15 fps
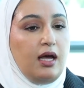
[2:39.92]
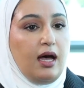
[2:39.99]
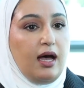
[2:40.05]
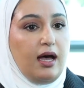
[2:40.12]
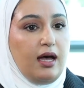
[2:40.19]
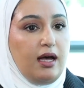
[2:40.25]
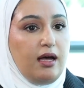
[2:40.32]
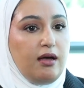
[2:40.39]

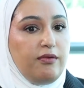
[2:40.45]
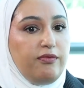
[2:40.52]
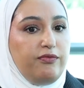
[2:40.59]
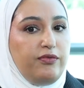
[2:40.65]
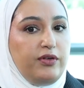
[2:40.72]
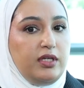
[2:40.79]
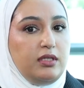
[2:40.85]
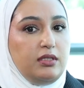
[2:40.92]

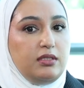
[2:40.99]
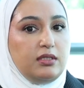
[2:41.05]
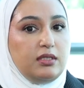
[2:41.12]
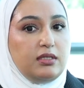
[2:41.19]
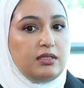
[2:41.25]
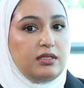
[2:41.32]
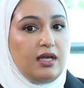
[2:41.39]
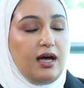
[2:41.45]
First
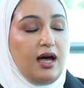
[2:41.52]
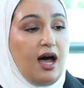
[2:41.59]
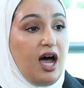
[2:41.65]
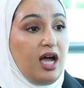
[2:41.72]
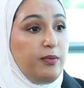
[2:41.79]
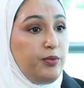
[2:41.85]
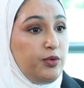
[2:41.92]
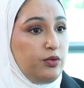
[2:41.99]
is the
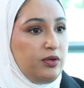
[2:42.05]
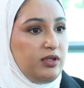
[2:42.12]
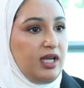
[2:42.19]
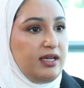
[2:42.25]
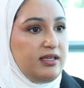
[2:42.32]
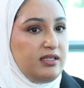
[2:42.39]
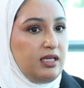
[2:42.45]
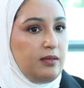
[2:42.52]

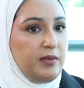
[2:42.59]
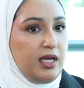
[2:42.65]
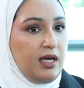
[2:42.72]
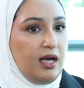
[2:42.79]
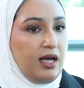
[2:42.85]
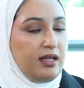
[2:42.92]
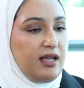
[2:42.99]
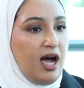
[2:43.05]

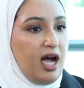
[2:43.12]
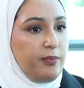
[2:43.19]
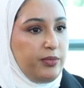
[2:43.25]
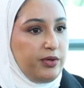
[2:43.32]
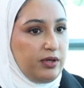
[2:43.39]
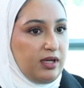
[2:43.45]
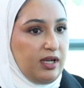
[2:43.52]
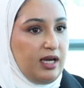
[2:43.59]
hypoglycemia and
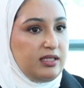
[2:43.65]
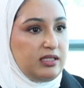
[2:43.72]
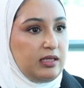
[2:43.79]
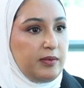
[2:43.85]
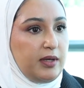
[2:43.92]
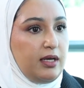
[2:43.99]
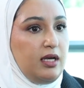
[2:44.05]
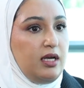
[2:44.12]

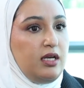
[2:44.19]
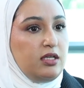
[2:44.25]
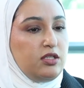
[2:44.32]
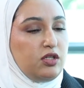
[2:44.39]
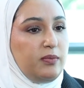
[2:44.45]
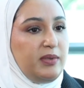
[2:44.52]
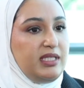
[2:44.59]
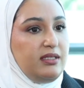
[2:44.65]
hyperglycemia.
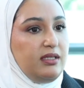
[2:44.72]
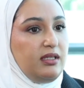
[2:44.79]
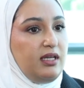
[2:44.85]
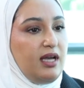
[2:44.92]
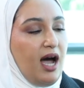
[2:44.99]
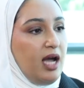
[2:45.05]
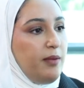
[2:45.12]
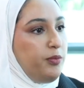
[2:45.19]
So
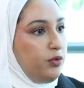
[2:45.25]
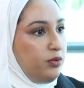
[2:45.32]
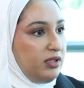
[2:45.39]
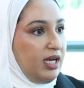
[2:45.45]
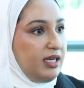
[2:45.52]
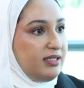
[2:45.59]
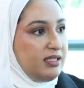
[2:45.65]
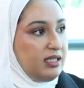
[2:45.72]
basically,
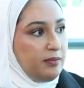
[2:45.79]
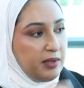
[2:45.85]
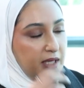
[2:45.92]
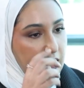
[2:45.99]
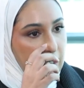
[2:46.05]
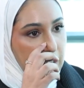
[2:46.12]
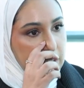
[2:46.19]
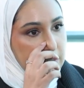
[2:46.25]

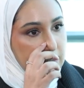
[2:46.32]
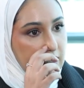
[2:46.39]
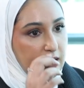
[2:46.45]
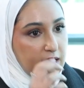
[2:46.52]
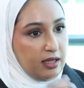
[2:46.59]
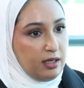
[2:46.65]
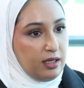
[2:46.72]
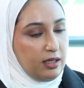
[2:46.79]
hypoglycemia is
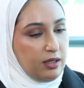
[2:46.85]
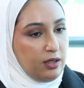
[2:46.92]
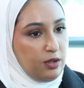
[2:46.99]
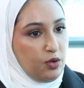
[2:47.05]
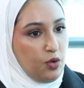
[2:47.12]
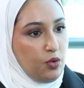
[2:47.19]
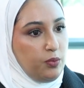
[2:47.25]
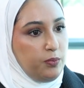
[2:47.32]
a
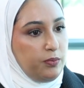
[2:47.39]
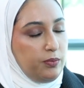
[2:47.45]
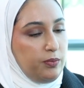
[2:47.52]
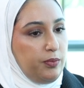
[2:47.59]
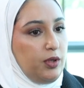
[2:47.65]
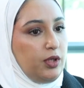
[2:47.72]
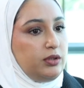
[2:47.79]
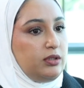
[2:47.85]
low
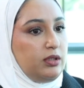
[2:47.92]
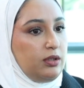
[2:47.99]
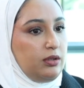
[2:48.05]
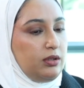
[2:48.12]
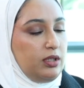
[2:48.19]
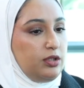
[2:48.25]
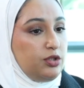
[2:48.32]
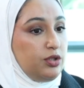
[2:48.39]
blood
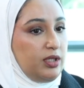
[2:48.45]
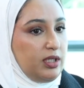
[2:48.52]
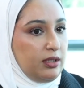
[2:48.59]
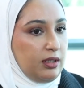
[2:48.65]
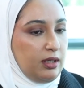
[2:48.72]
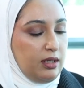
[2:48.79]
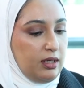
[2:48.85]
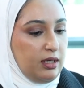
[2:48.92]
sugar
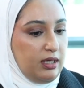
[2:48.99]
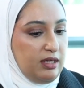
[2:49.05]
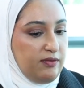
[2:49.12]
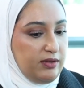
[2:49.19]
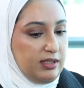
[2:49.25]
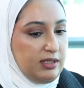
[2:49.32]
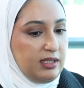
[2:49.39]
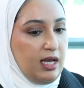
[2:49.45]

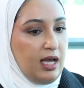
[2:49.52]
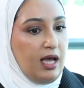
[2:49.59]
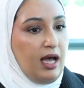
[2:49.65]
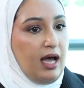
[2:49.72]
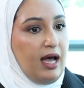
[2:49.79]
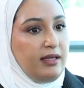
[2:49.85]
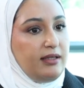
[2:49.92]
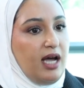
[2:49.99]
levels,
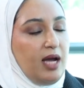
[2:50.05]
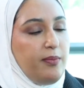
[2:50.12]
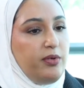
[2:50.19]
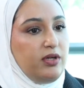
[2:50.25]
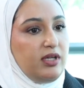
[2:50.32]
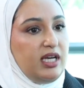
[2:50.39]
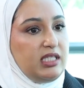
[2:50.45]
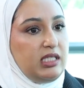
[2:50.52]
and
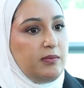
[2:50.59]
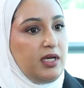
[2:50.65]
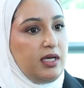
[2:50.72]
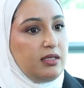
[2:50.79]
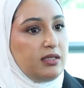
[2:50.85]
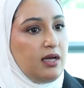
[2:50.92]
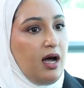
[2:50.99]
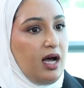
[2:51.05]
hyperglycemia
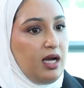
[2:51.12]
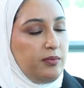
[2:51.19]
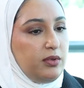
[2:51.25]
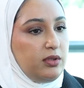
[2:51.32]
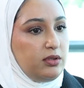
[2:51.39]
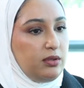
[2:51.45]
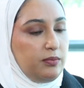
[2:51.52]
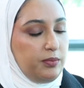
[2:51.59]
is high
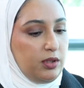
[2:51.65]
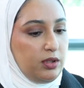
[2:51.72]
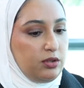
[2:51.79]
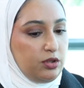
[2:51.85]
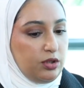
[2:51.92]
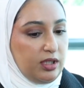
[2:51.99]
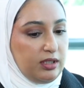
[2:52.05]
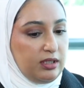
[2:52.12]
blood
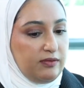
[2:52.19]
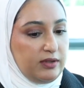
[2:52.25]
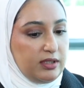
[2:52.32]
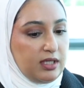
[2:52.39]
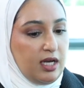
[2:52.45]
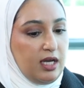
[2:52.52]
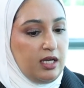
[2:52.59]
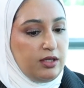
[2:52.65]
sugar
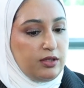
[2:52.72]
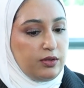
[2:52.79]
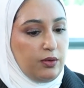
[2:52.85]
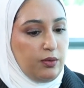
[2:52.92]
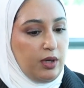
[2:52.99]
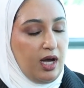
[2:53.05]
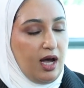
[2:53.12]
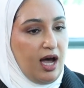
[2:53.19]
levels.
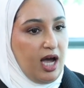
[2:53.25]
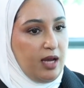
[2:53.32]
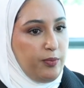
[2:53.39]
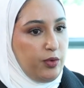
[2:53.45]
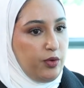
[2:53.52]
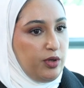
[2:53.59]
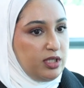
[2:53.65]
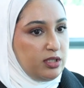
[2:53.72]
So
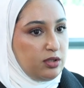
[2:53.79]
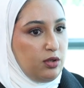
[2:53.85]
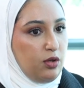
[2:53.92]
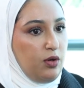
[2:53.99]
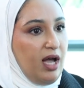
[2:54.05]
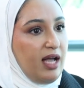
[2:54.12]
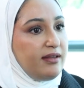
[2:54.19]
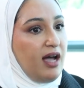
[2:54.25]
hypo is
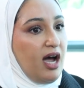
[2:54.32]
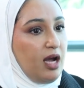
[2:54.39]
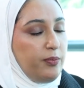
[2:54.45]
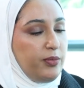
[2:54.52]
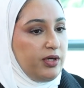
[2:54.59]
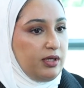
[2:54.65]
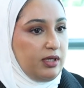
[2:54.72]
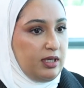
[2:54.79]
low and
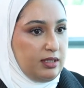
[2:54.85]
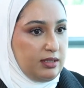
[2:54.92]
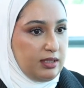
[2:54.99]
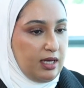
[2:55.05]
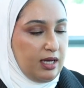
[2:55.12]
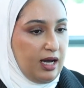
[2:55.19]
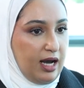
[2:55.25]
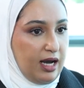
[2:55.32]
hyper is
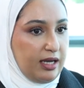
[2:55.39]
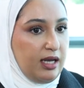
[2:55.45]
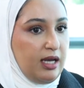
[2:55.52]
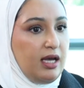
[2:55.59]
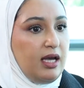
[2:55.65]
high.